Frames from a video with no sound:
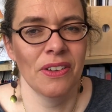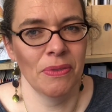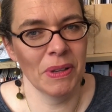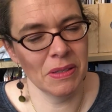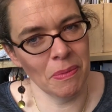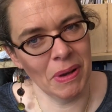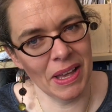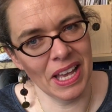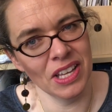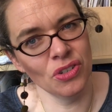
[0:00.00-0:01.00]
For multiplying by
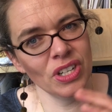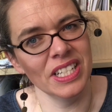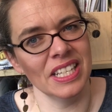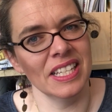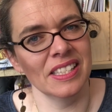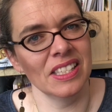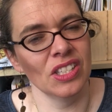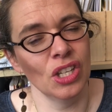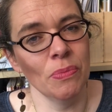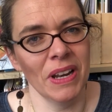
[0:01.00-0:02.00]
100, it's
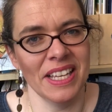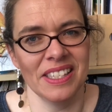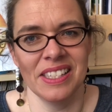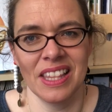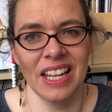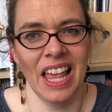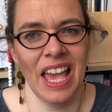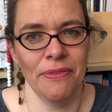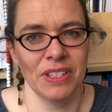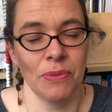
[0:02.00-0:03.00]
two places to the left